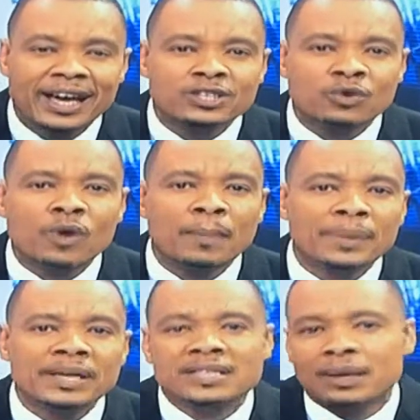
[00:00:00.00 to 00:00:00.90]
It's a
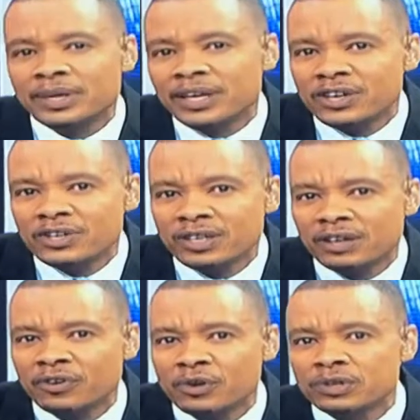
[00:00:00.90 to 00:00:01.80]
web-based application
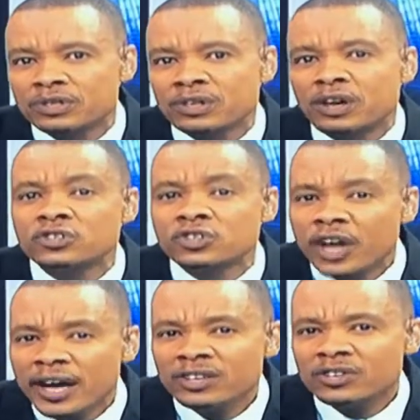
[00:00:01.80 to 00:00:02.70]
that focuses on
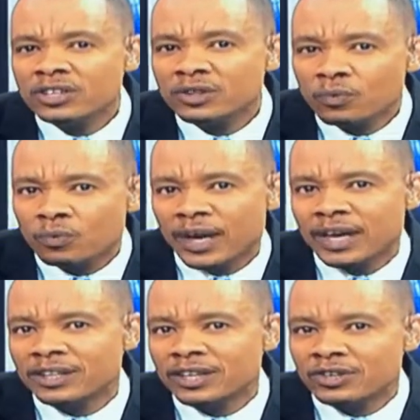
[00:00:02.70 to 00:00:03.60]
changing the
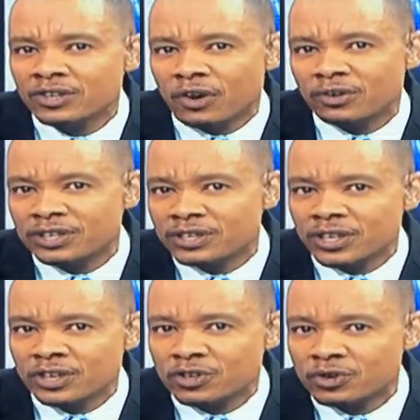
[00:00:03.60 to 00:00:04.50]
way that doctors
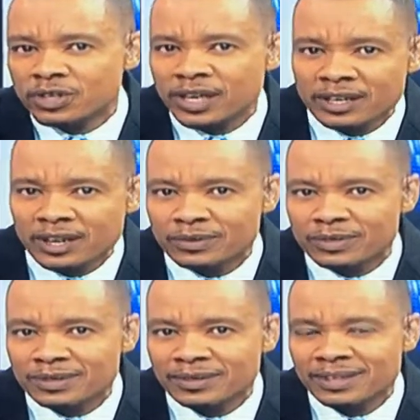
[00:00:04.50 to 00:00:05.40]
issue sick notes.
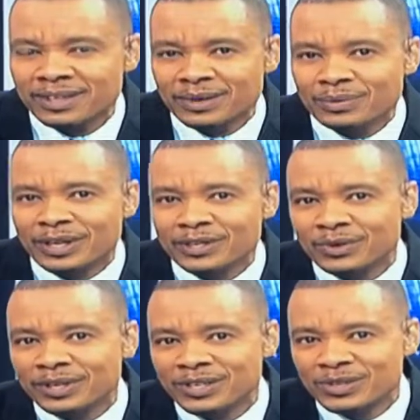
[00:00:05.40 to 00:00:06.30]
We are
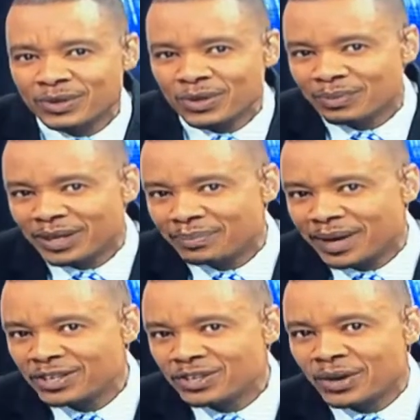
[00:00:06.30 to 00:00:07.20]
joined in studio by the
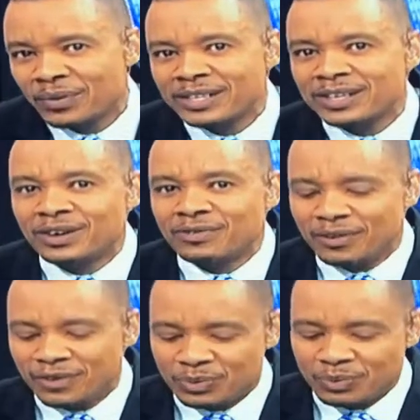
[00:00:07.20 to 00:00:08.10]
Managing Director of
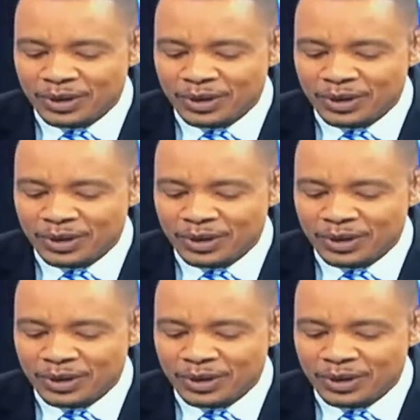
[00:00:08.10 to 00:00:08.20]
Leverage